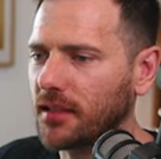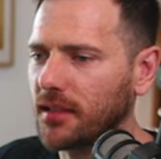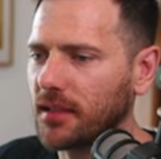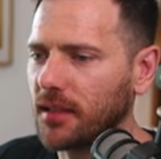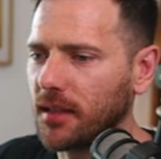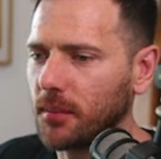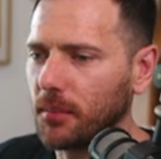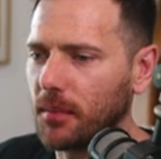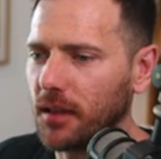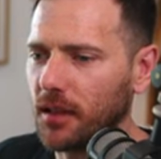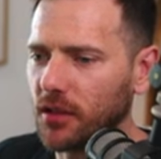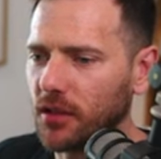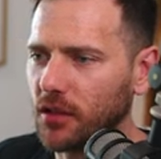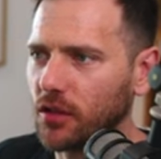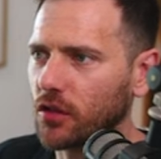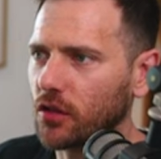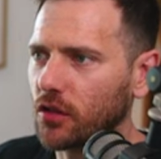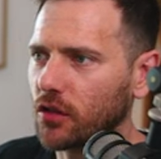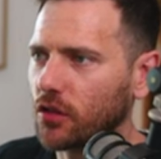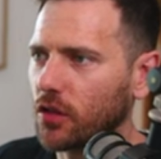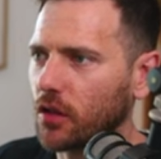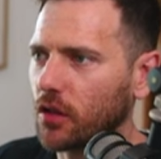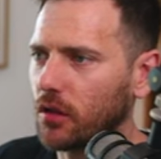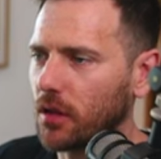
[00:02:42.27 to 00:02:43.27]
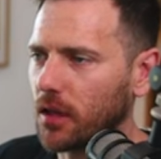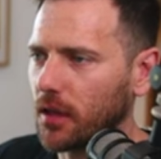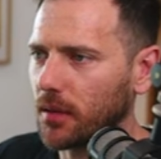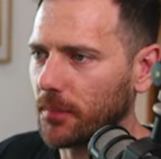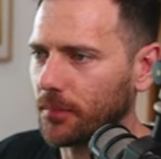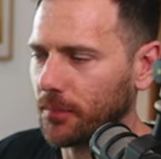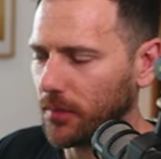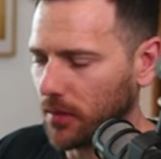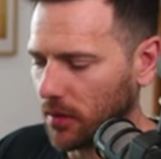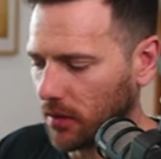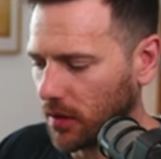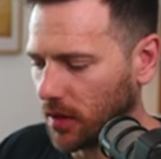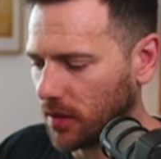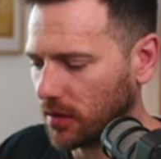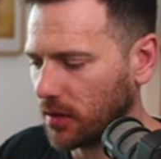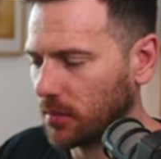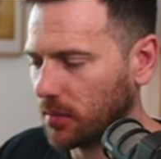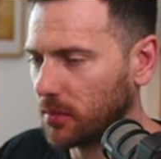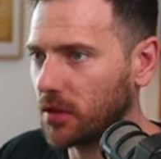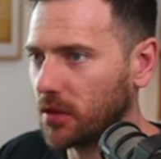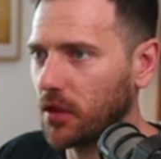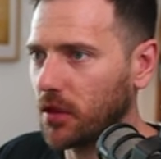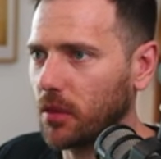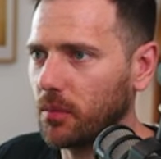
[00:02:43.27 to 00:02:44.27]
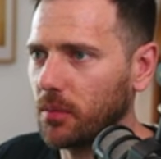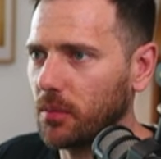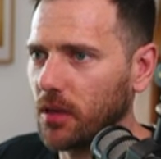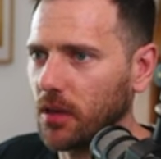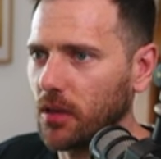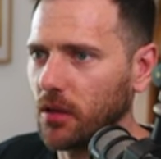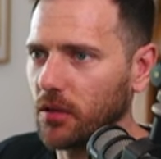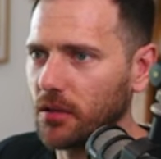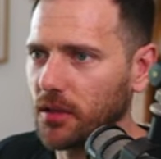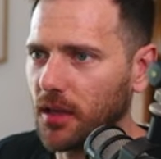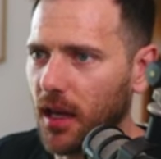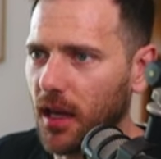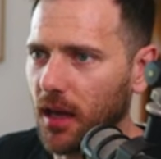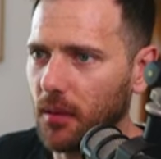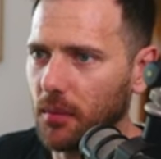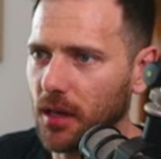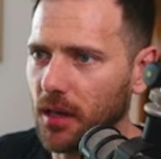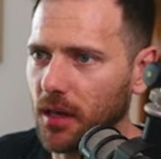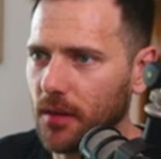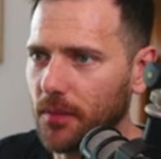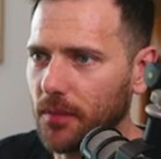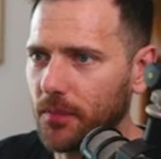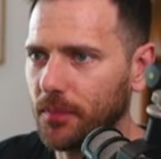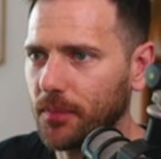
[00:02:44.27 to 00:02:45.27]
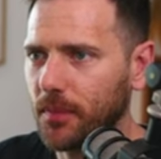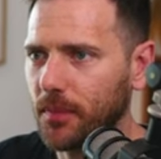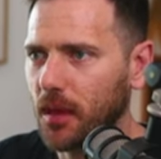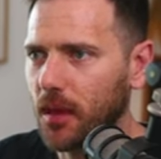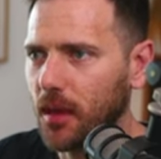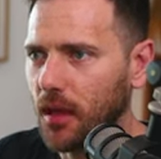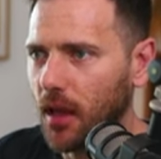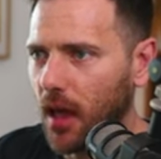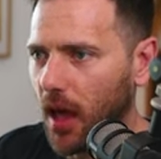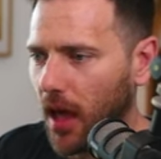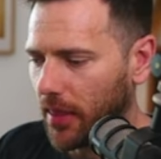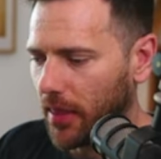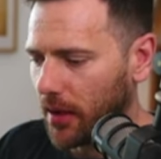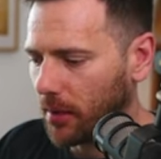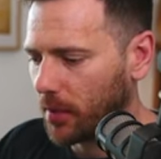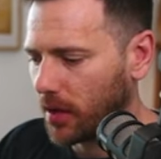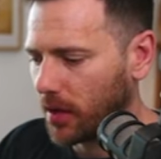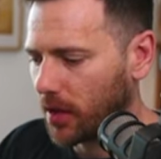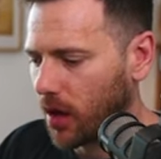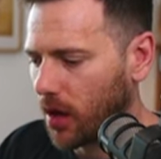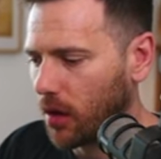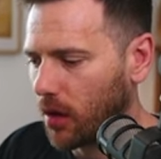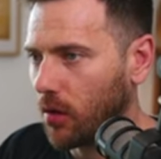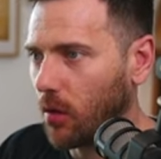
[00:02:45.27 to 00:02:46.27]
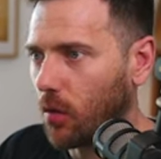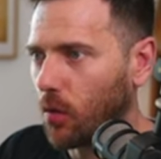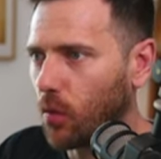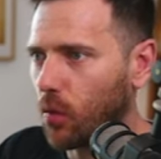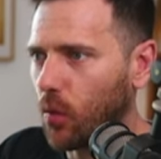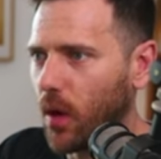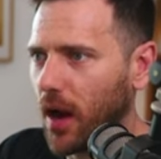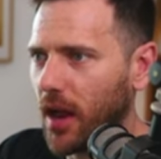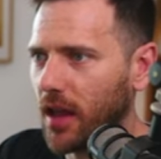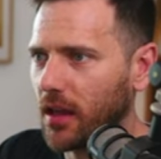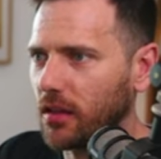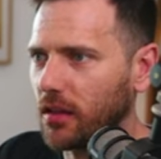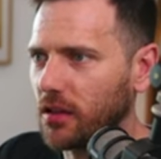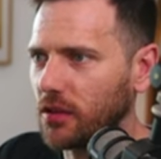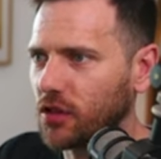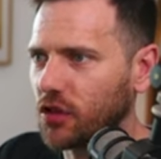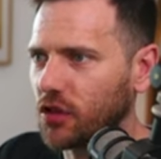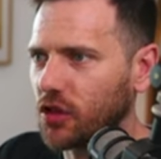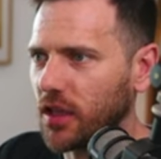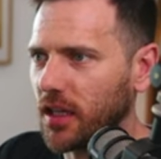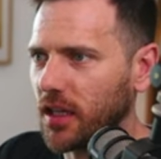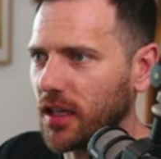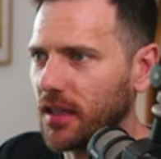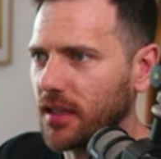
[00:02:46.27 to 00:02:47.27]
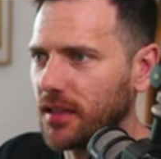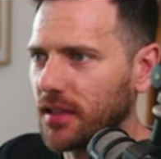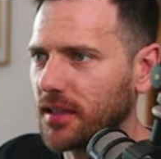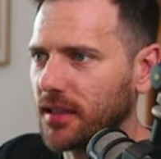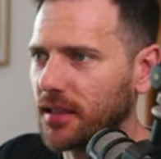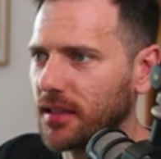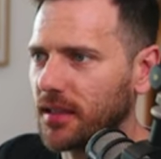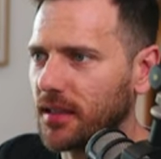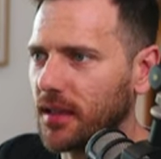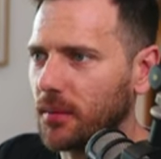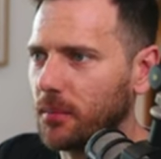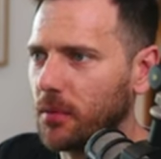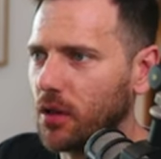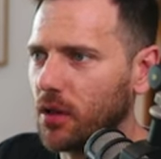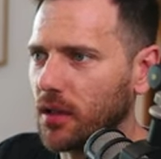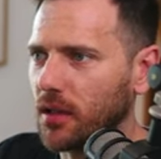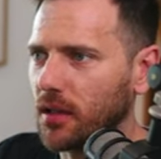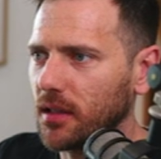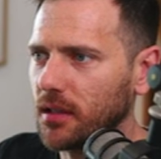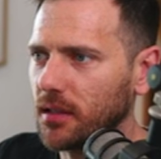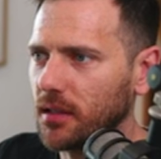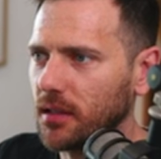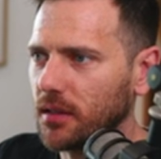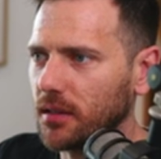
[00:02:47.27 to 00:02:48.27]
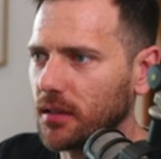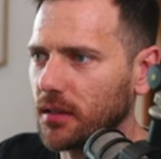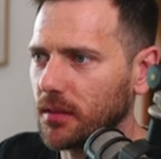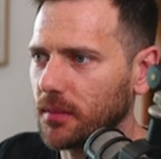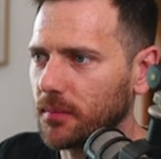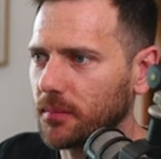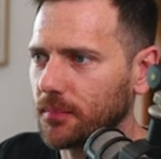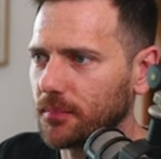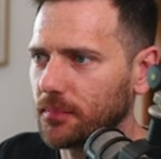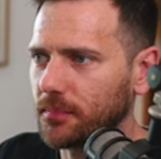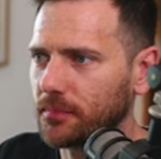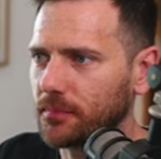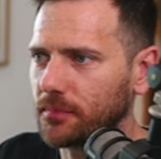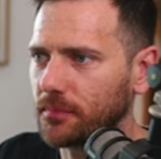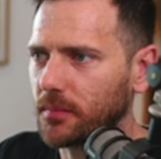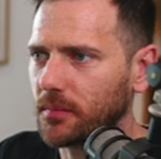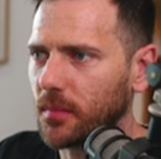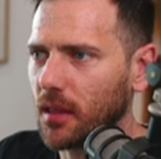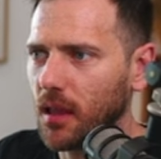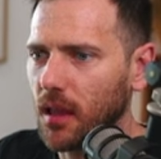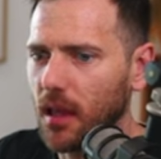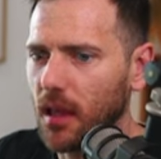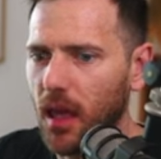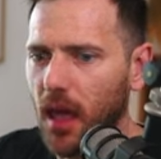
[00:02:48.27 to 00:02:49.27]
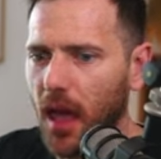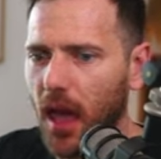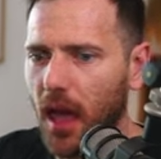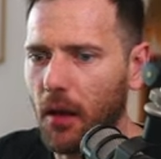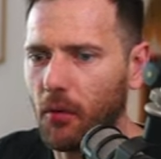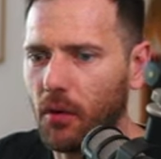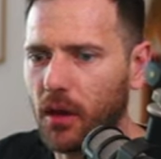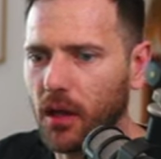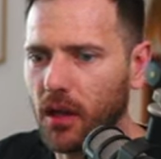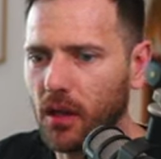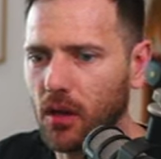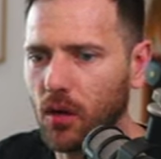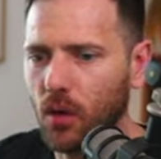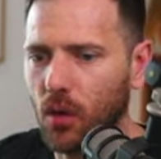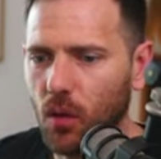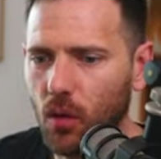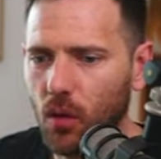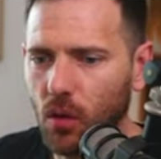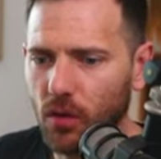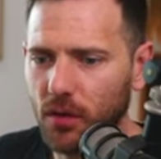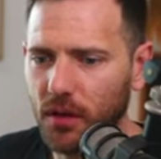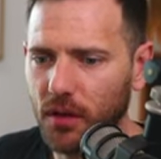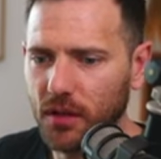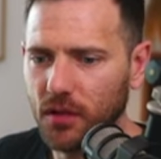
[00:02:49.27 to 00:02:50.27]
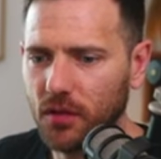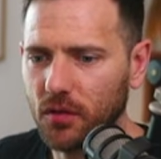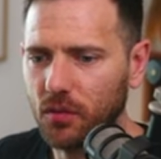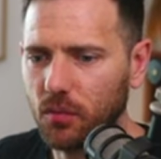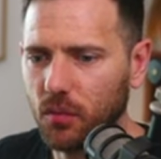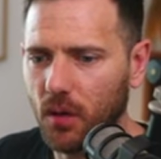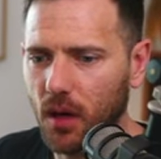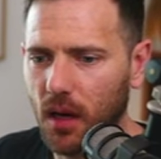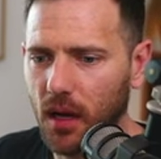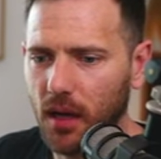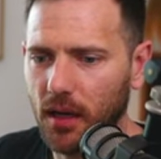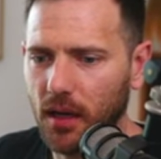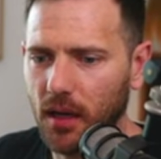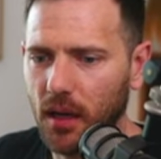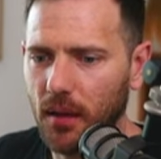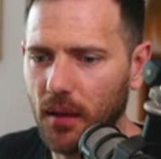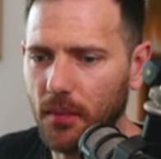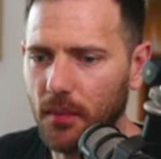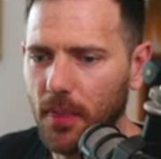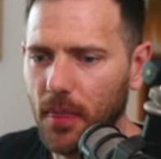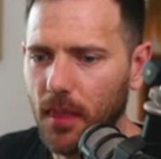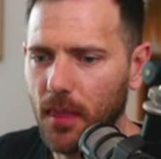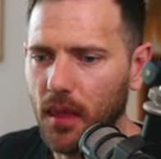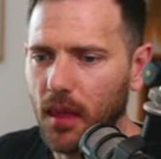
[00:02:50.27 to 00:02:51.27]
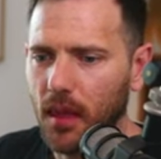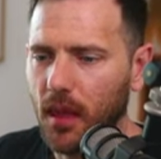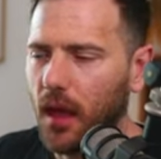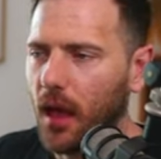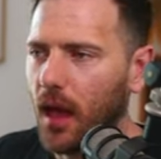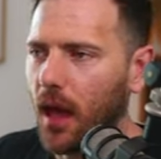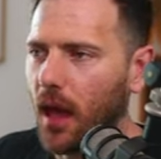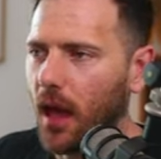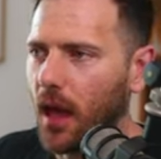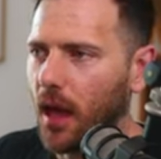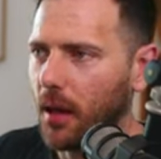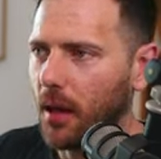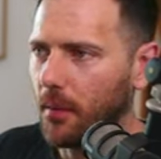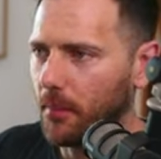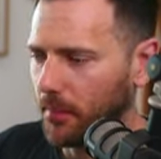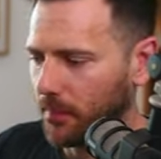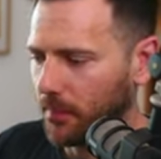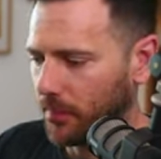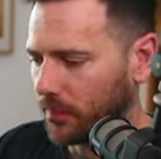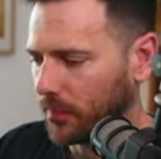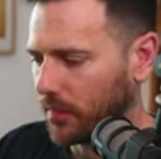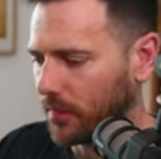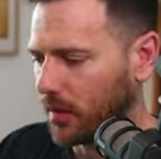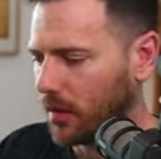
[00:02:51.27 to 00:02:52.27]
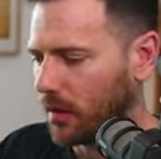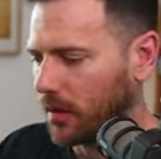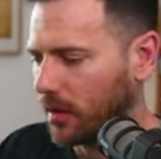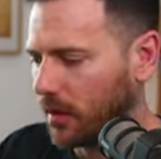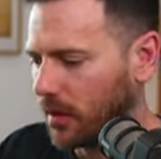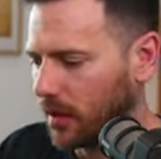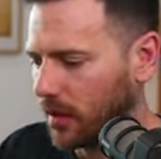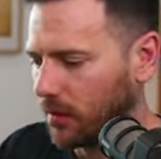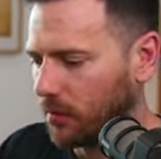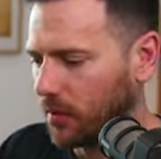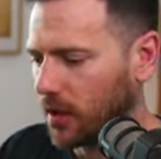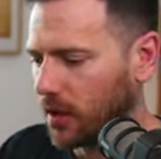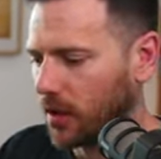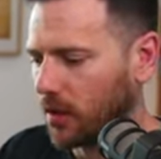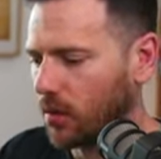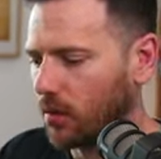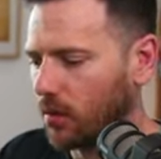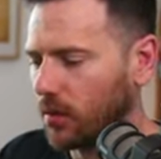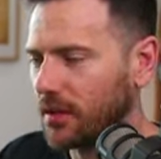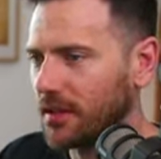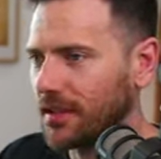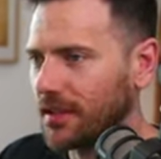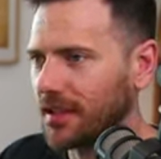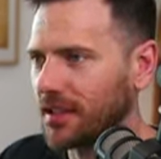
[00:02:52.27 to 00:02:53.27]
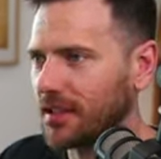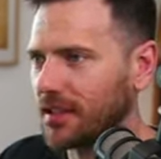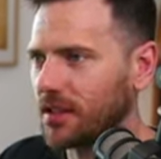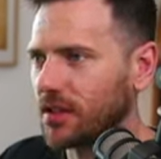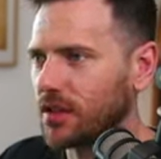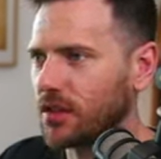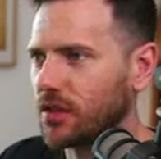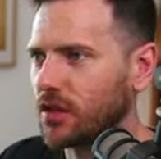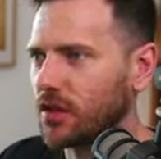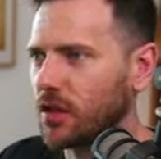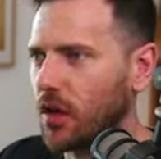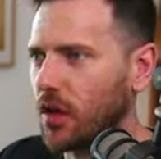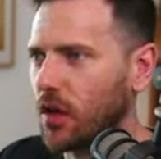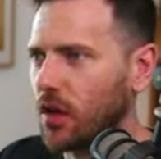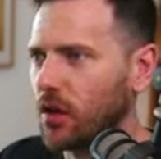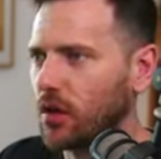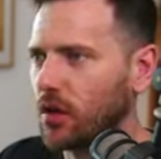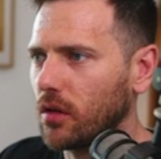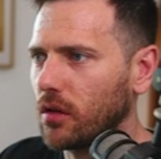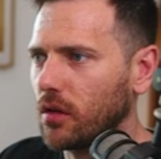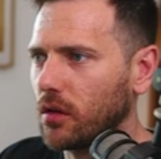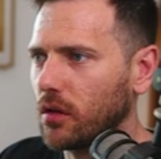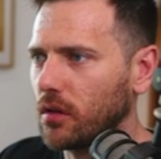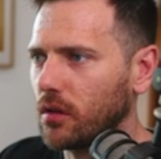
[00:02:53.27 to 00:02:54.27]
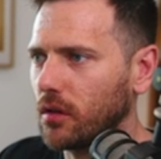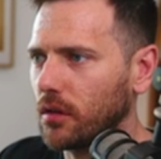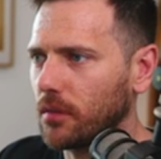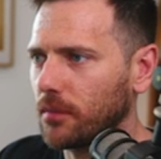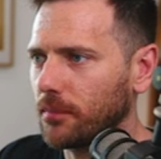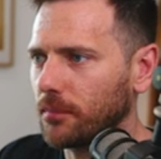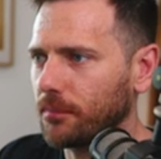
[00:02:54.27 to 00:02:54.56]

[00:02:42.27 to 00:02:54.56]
stimulus controller. All right, so I'm just gonna open a new tab here. And then I'm gonna go Rails G stimulus. And we're gonna call this one, um, we're gonna call this external